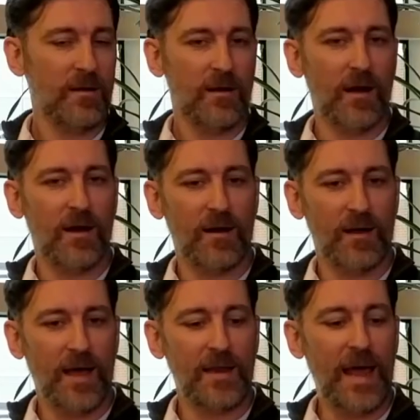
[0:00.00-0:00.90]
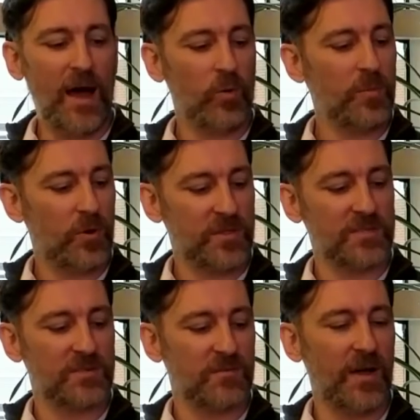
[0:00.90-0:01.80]
uh, and now we put
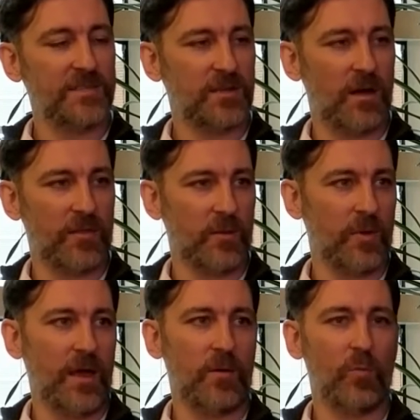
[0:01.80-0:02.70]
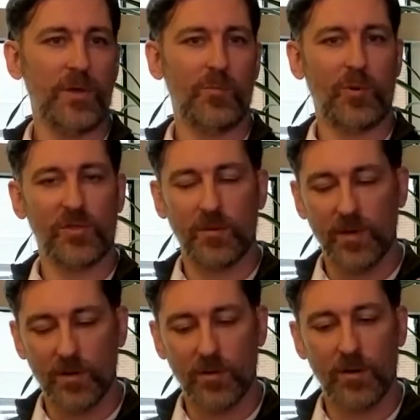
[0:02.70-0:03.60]
this device on them and we put them
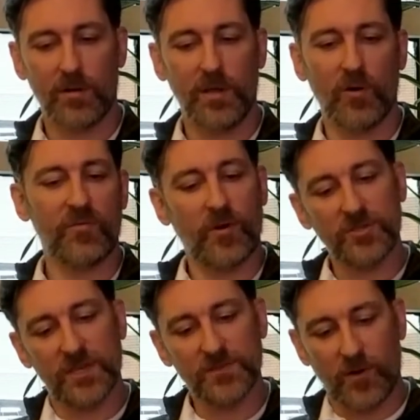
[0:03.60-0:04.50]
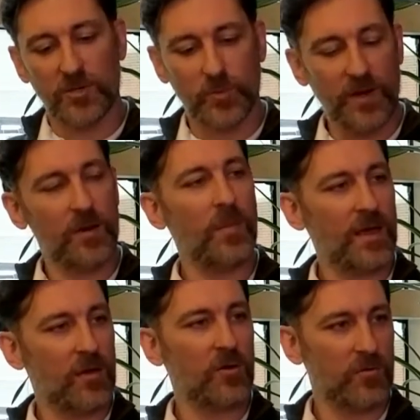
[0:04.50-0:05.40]
in a, you know, first things first, we need to
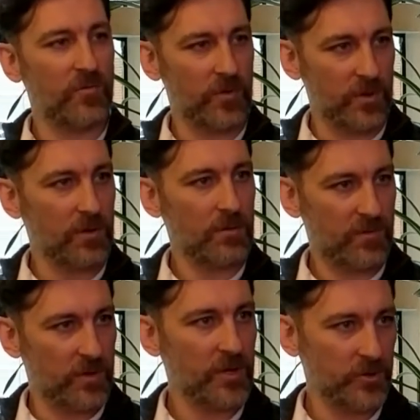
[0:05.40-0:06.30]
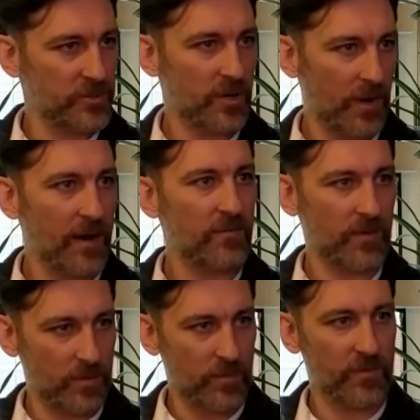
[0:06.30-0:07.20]
make it good for the, for the user, right, mm -hmm.
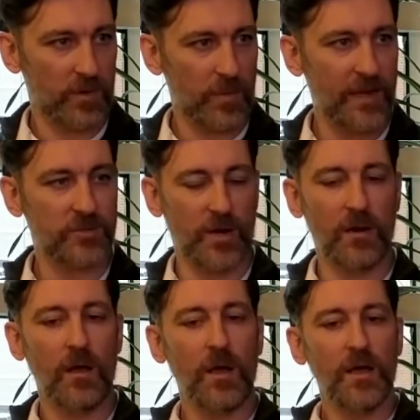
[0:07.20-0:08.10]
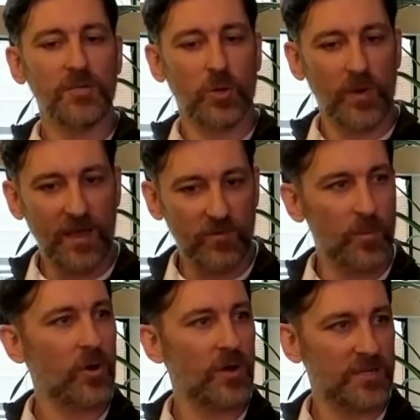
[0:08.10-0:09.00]
for, the, for the patron. So we give
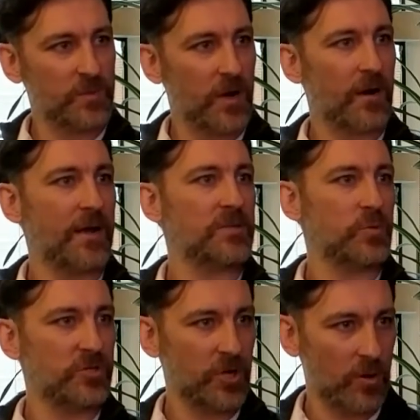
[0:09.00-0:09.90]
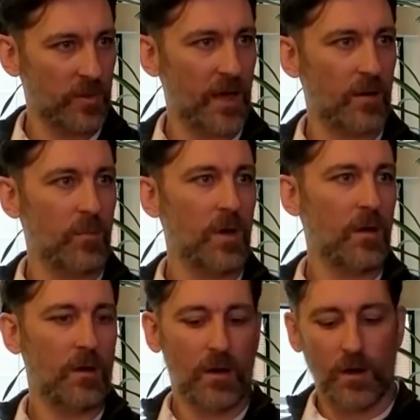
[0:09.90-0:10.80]
them a good experience, we show them,
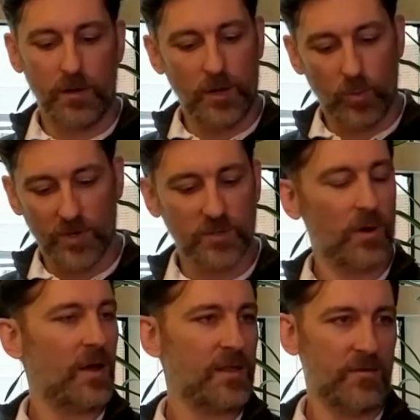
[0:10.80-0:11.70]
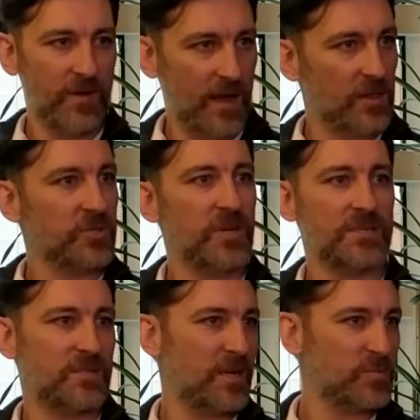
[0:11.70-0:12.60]
uh, you know, what's going on at the event,
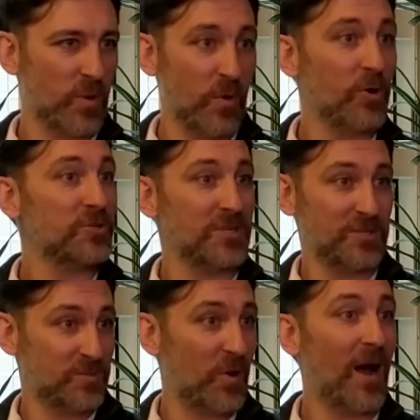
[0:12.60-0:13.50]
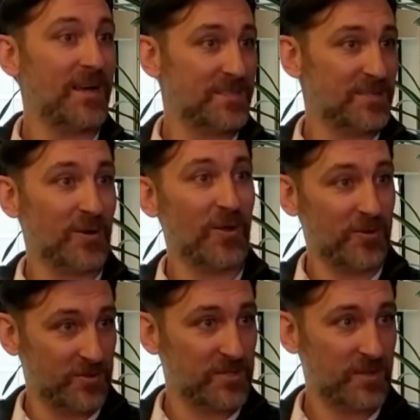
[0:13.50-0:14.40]
logistics, promotions, prizes, and all
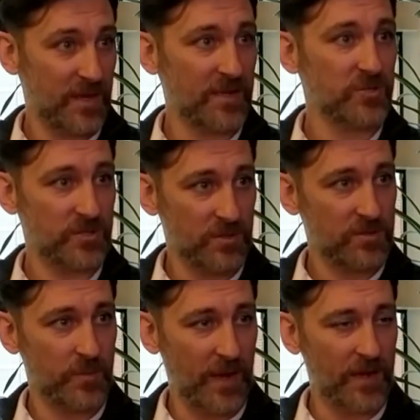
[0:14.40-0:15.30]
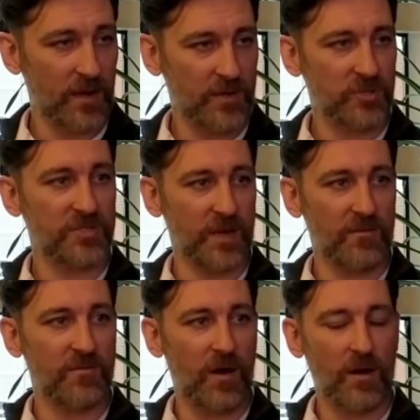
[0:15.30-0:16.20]
those things to, to make it interesting
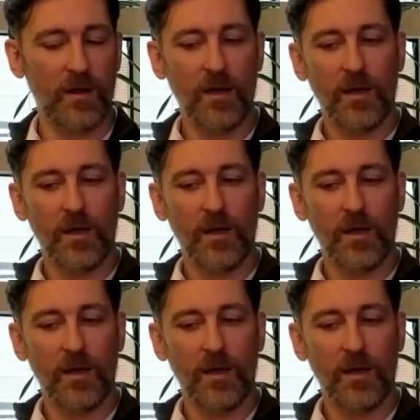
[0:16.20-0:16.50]
and fun.